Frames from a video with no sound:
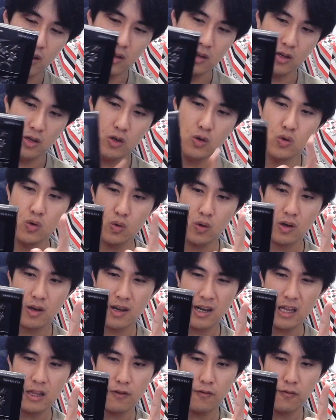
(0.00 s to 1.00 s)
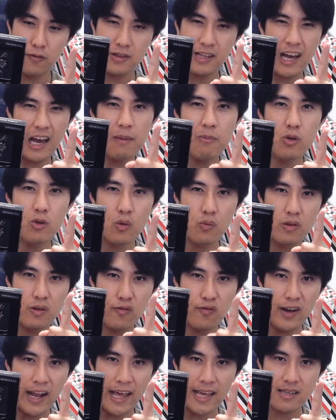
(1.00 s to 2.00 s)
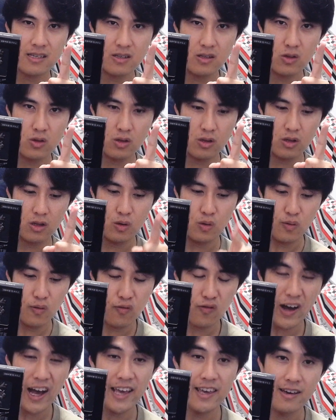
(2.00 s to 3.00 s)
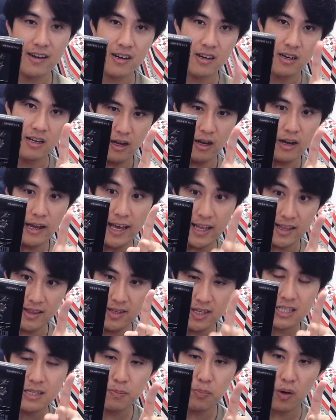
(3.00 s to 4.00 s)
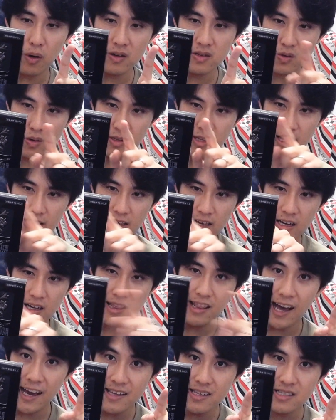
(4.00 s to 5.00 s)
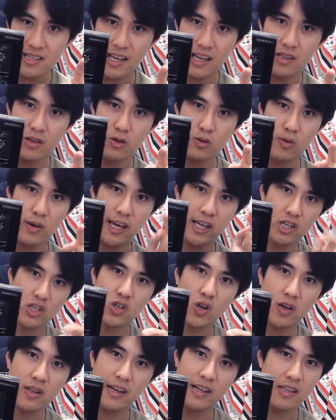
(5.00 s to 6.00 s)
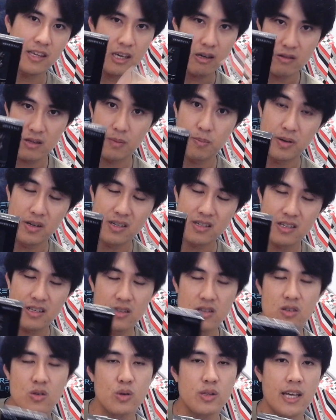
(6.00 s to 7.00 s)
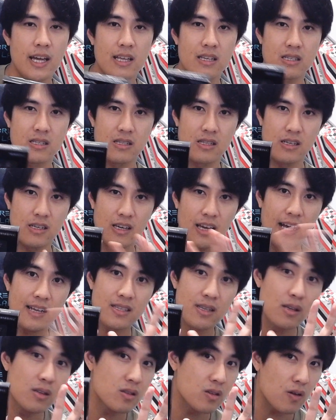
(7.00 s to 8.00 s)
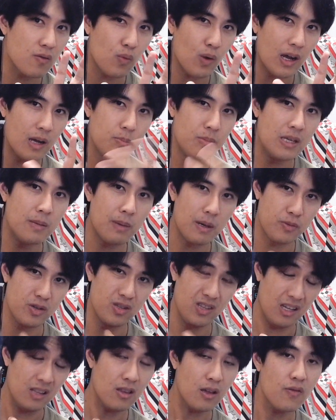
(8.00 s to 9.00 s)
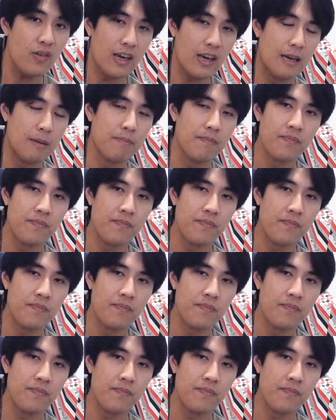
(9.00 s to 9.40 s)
you kind of time your reflex to fire at this spot so that it aligns and you hit shot and kill the person. So that is the essence of what I mean by predictive aim.